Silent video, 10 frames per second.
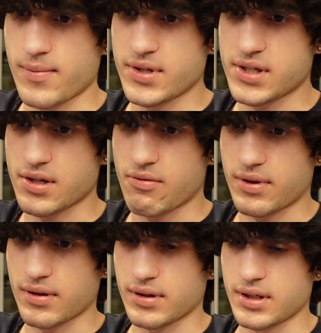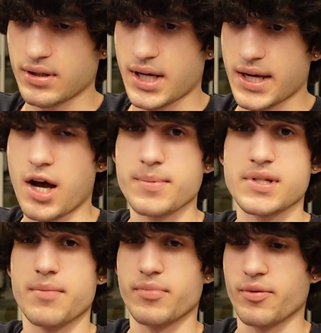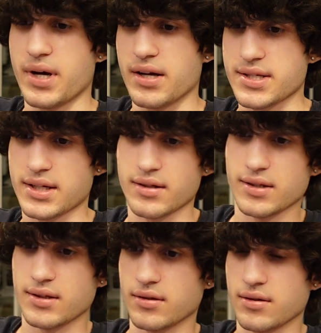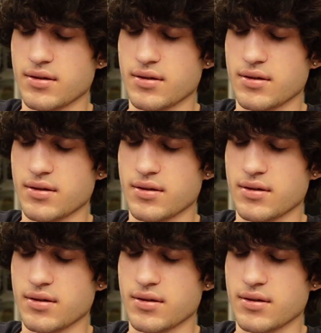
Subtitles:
gonna just start with a little like up-tempo bounce, like a little,